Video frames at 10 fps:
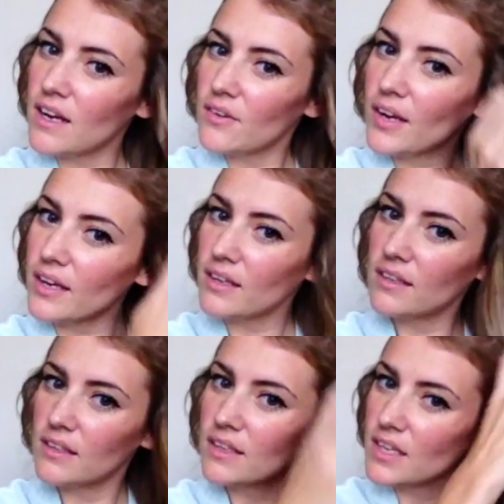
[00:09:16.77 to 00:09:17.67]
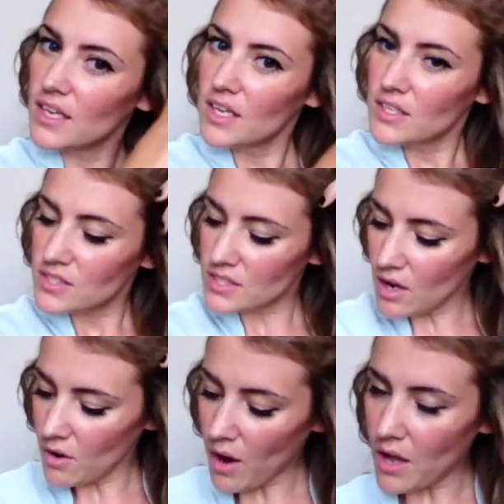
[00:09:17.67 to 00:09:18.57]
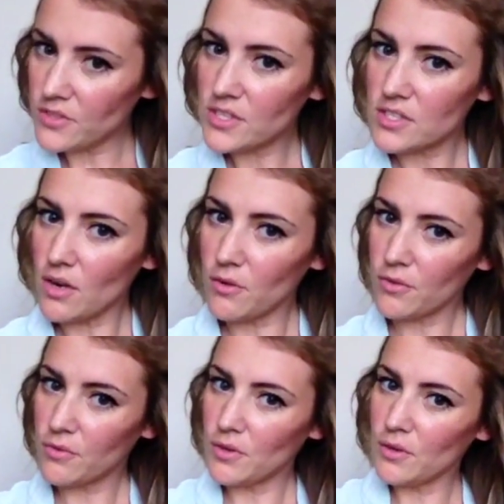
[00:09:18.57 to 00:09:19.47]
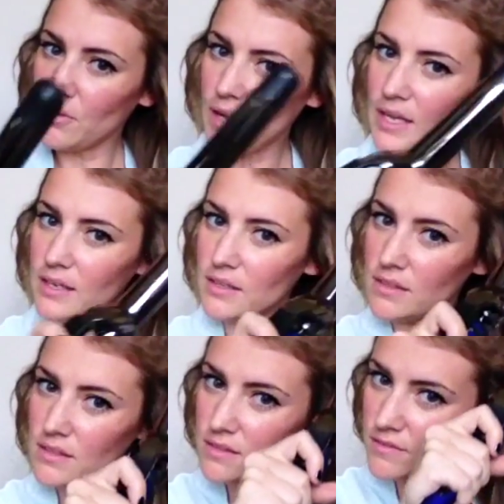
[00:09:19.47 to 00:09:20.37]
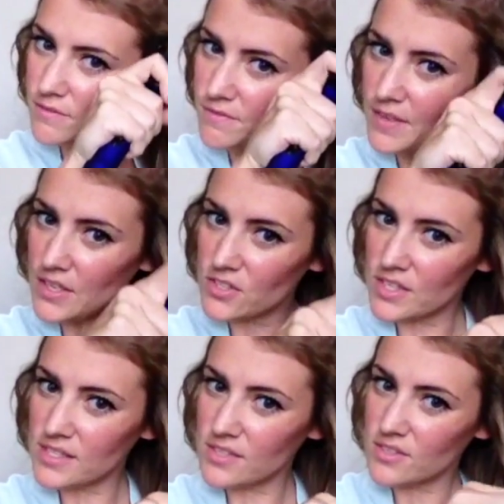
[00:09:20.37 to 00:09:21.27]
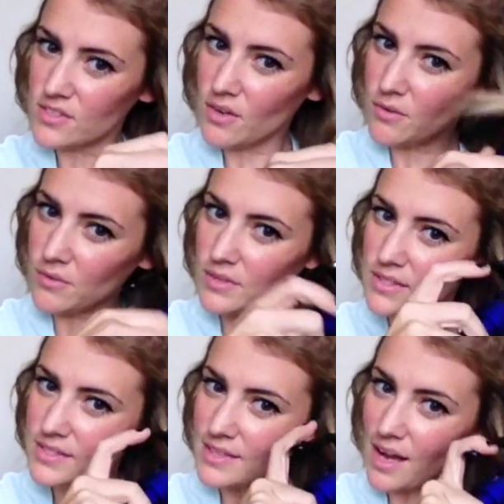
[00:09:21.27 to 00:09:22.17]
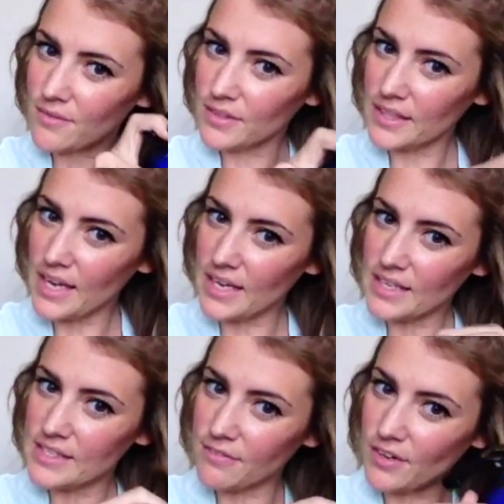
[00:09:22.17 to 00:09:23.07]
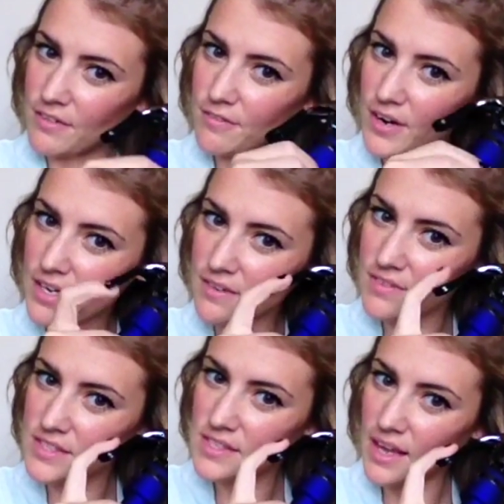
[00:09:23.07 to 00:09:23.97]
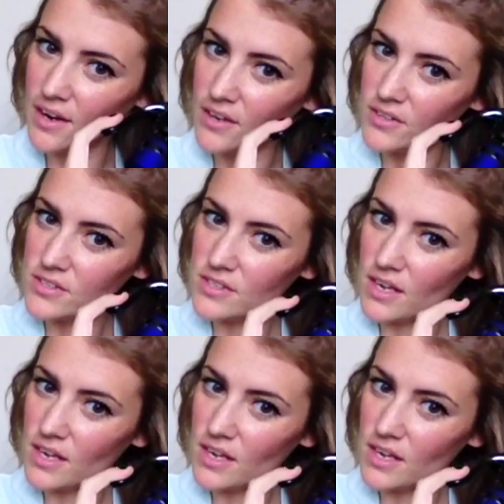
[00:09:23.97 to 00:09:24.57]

Okay. So I'll just go through and finish this. It's not really any different for any of these layers.